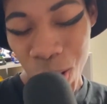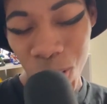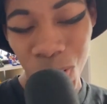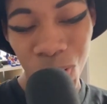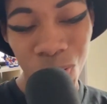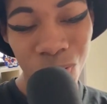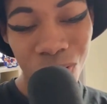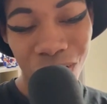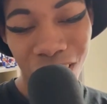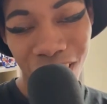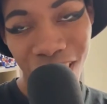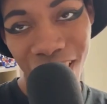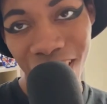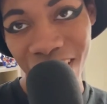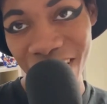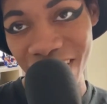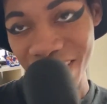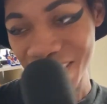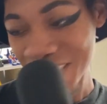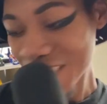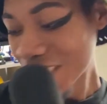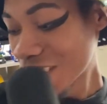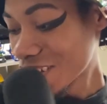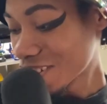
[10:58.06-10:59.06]

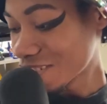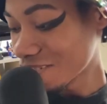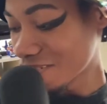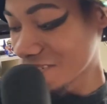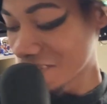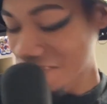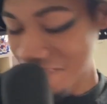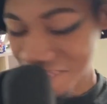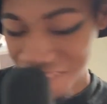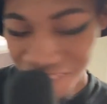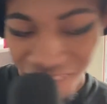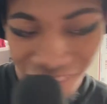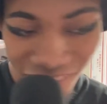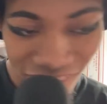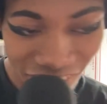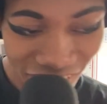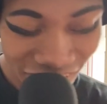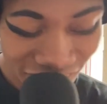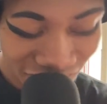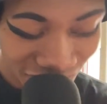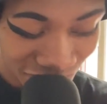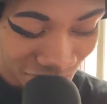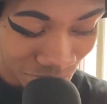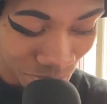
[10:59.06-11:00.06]
okay. So th-
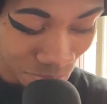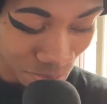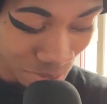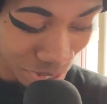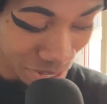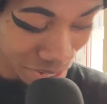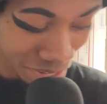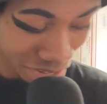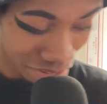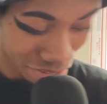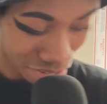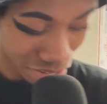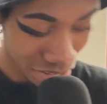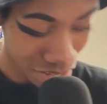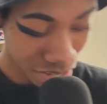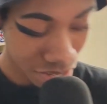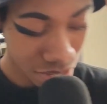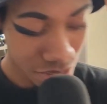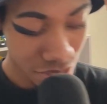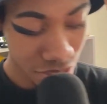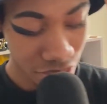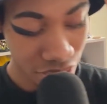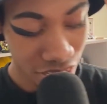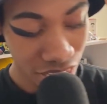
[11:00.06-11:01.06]
this is when
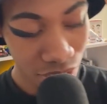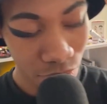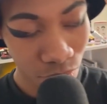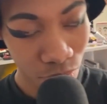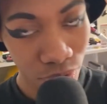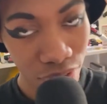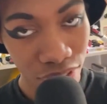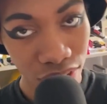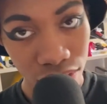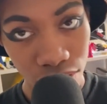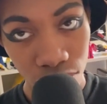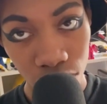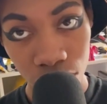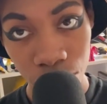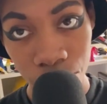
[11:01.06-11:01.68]
they really started